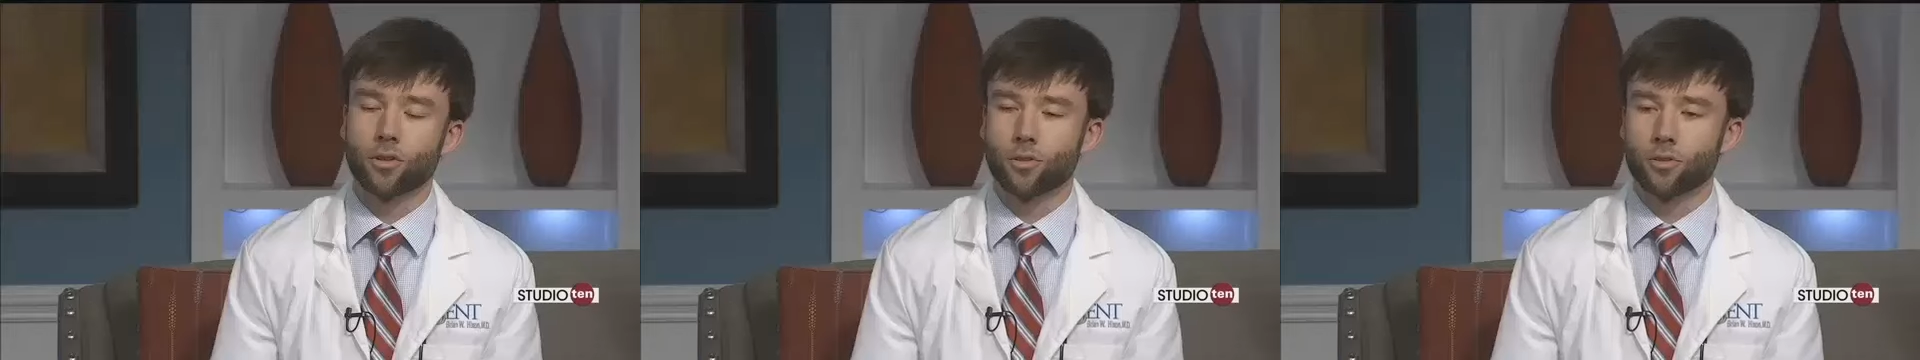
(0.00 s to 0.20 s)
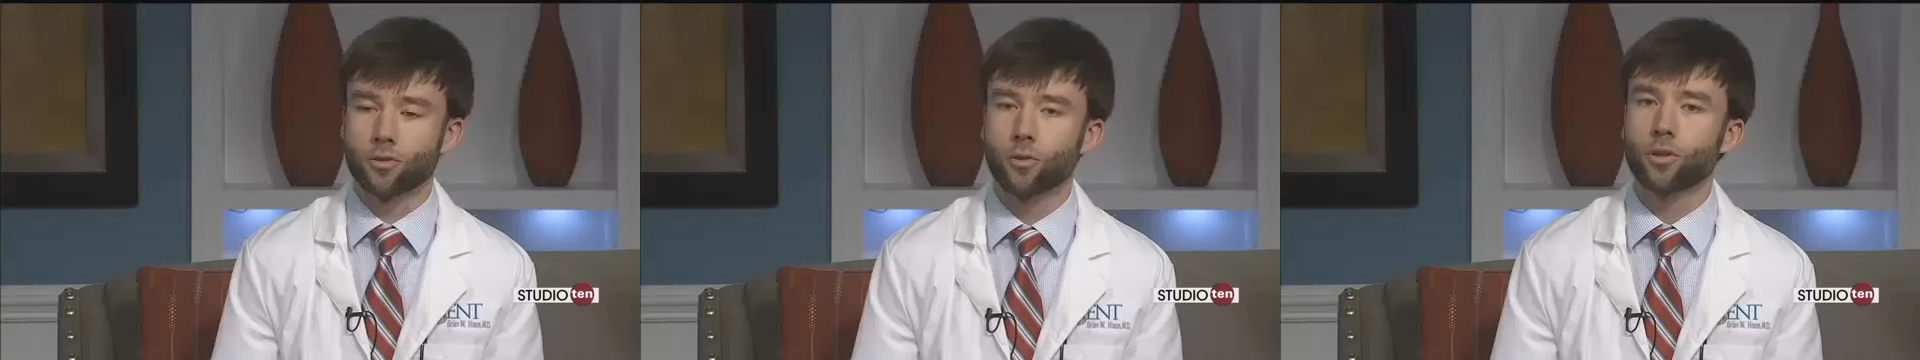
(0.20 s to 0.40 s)

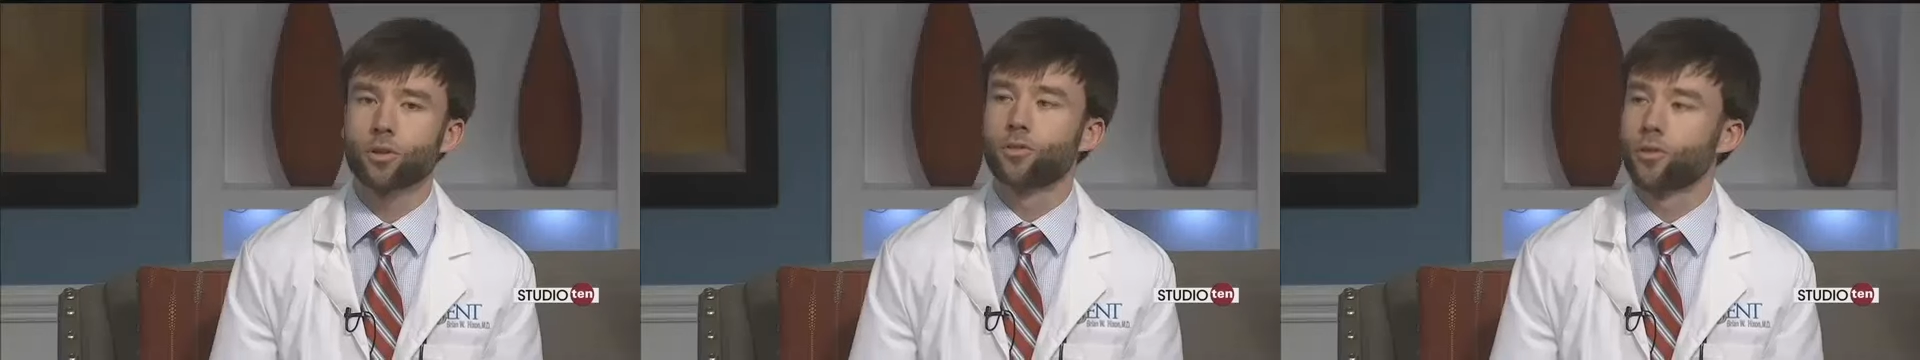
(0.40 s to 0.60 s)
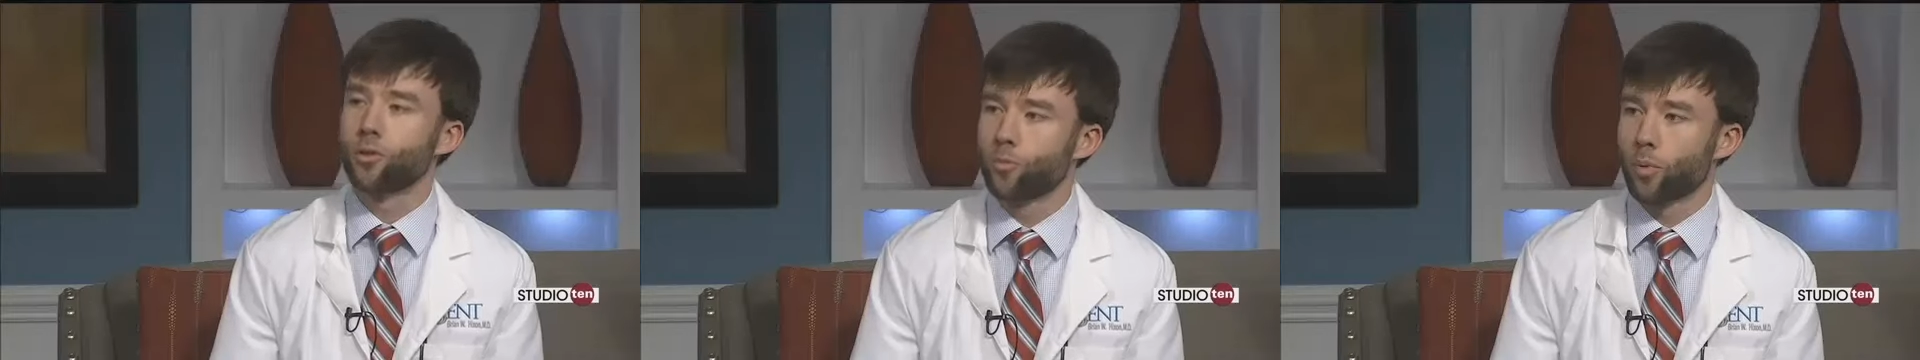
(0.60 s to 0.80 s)
So there's sort
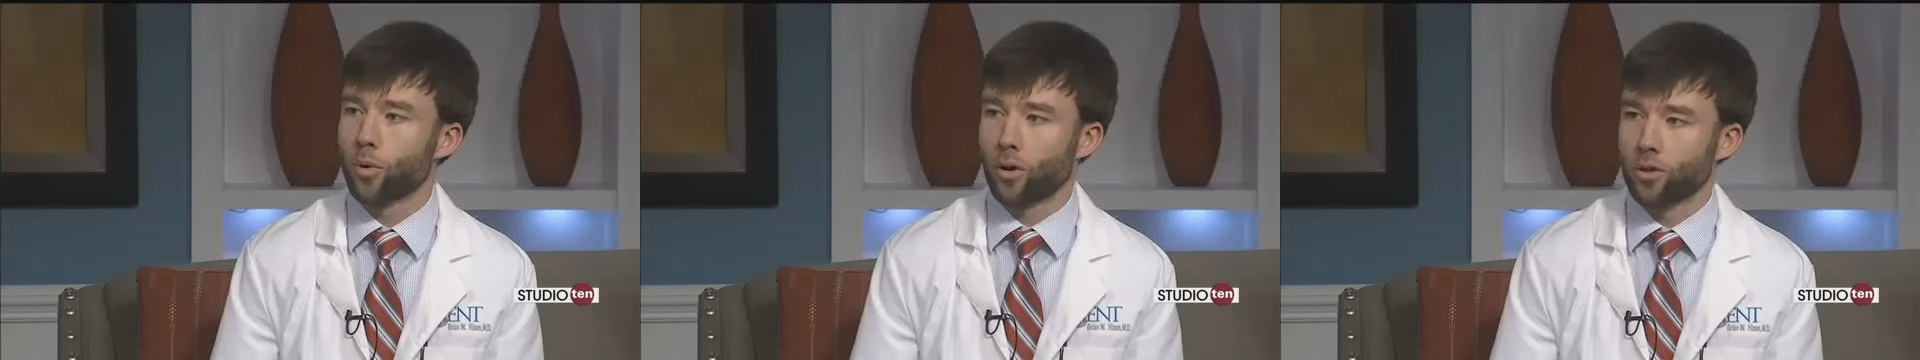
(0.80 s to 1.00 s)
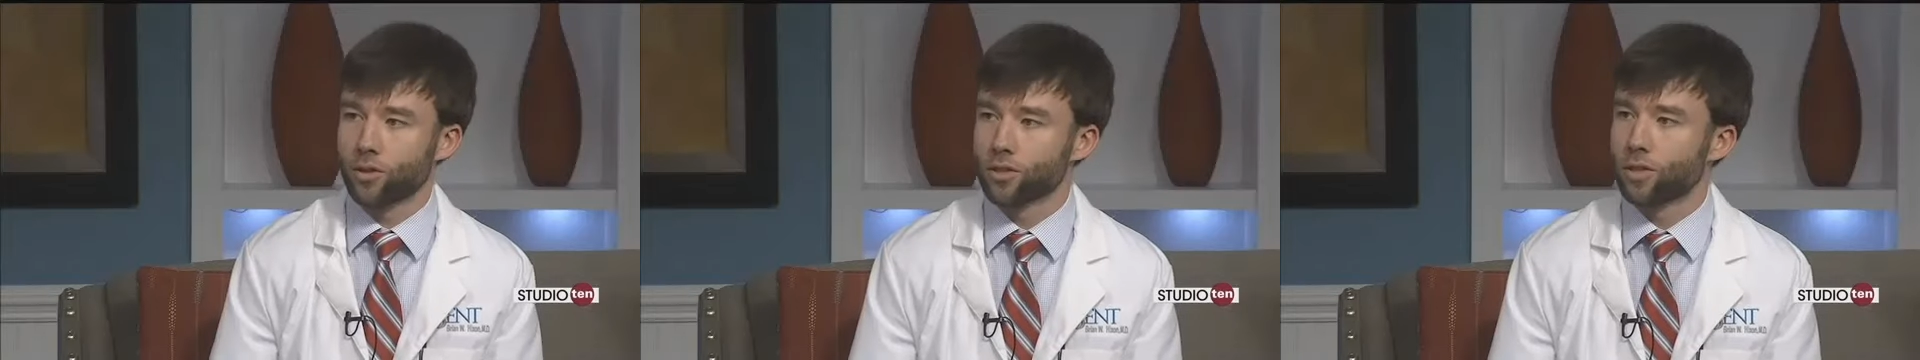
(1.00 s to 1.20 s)
of two
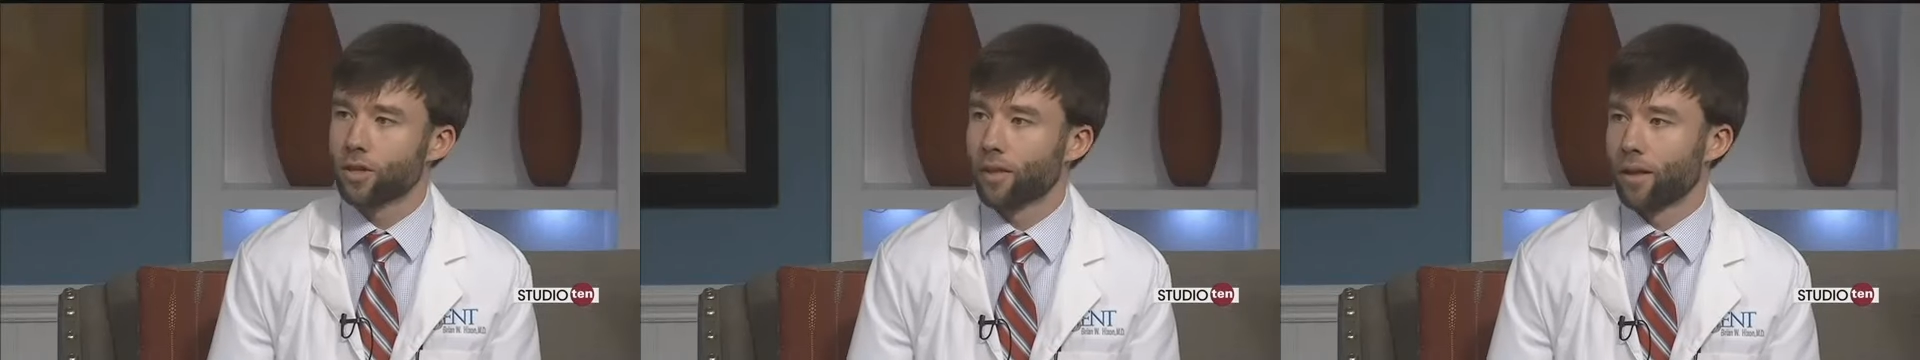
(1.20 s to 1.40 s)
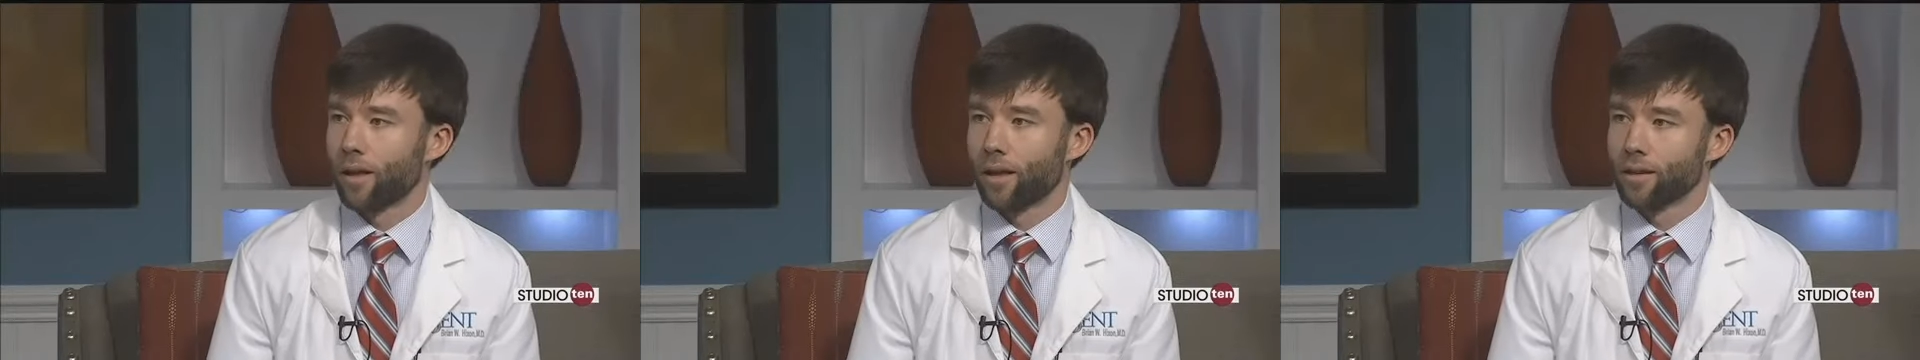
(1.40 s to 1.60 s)
parts
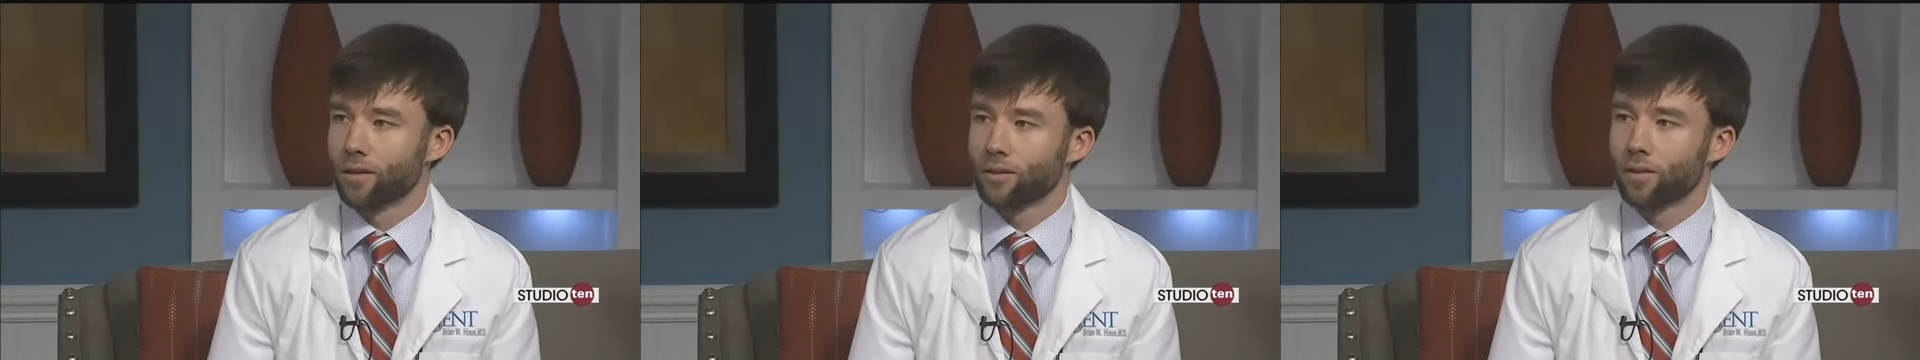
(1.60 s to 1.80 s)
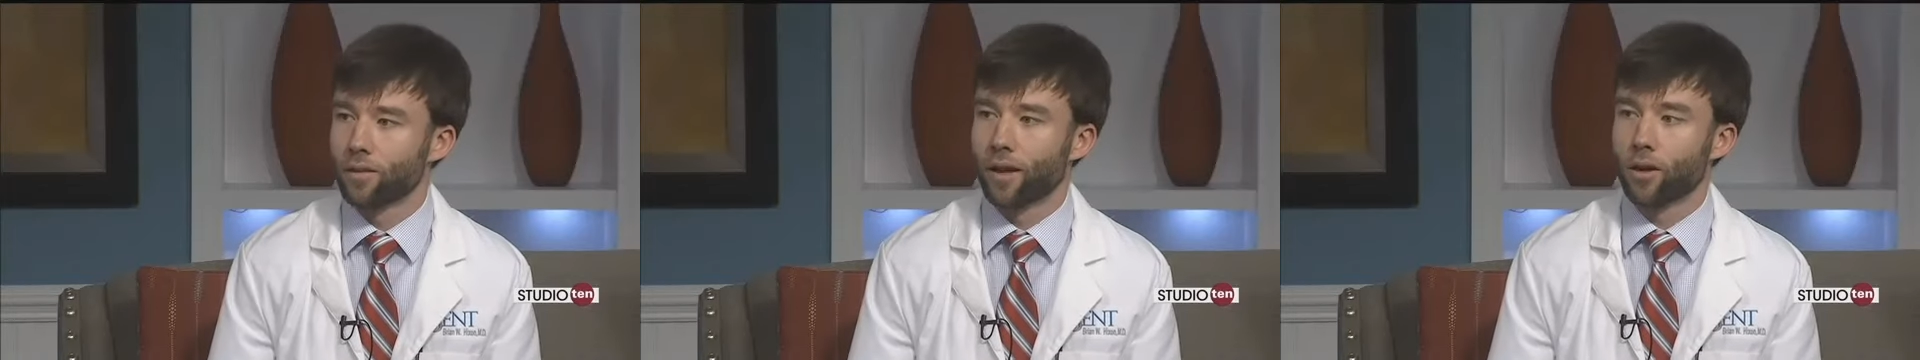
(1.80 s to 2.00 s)
to
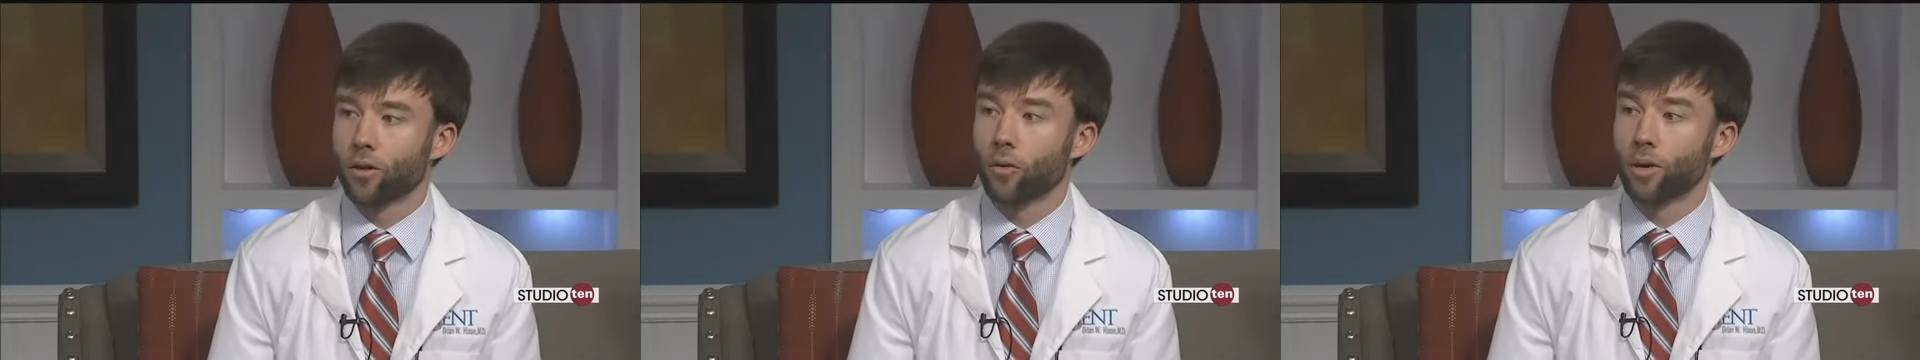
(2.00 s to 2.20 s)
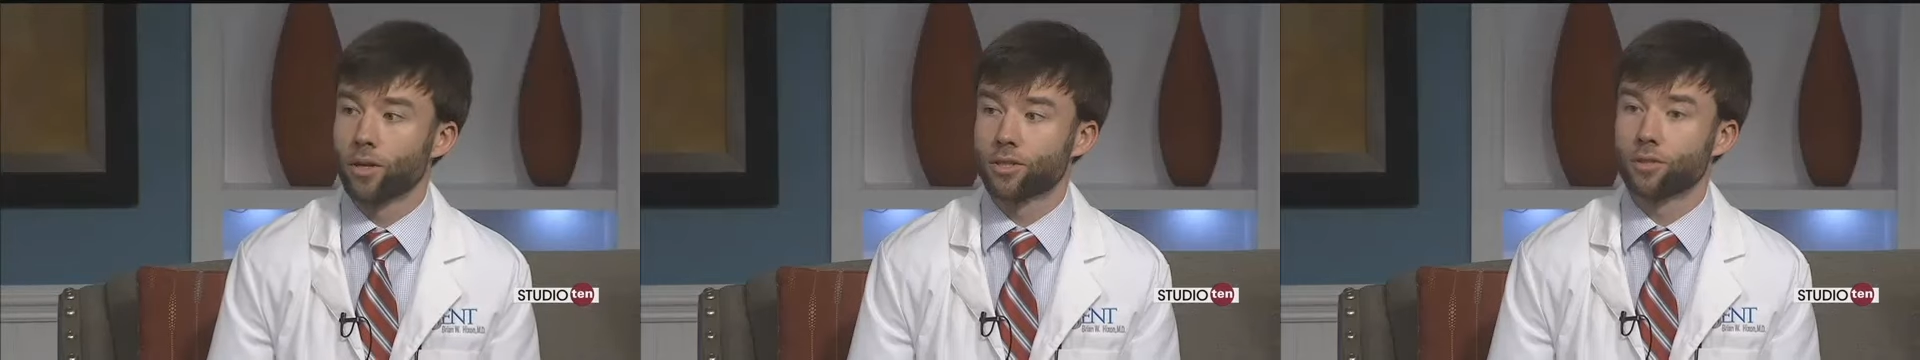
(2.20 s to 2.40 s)
that
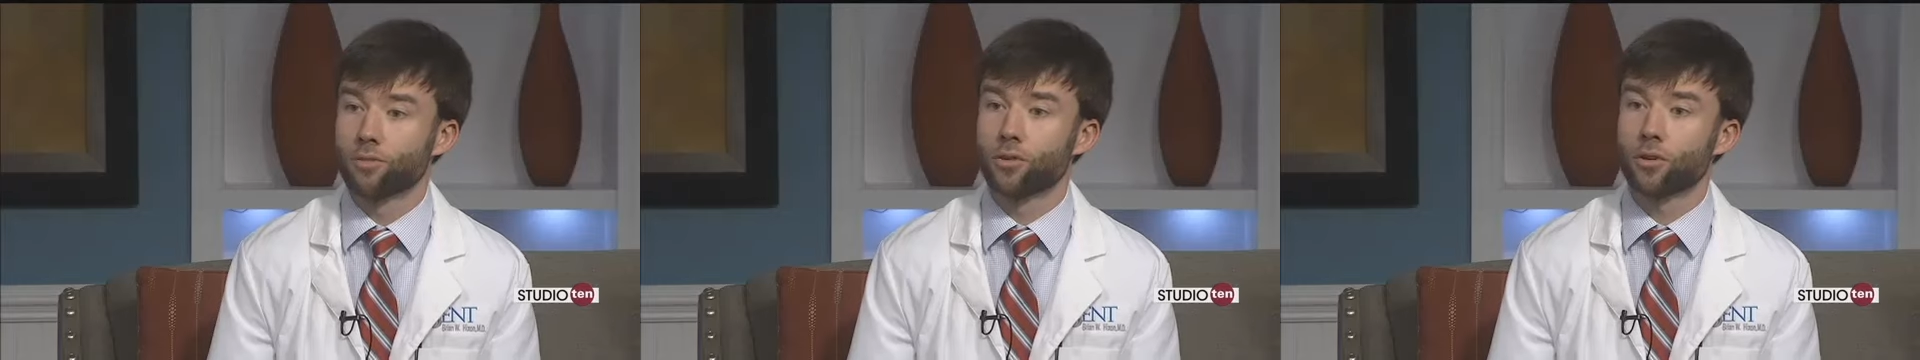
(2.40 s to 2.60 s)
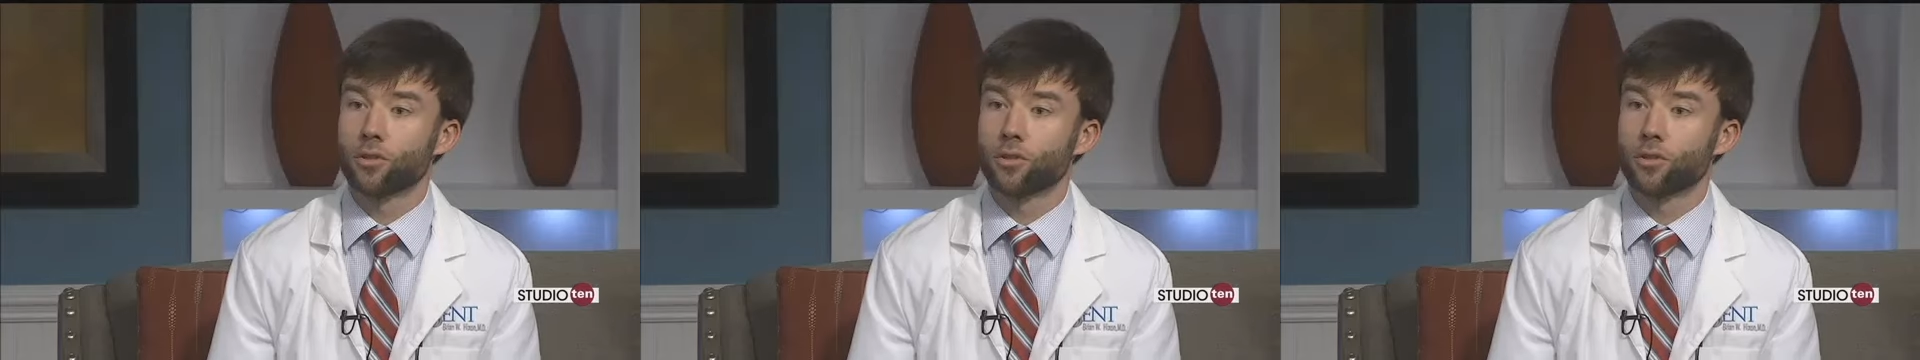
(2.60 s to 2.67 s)
question.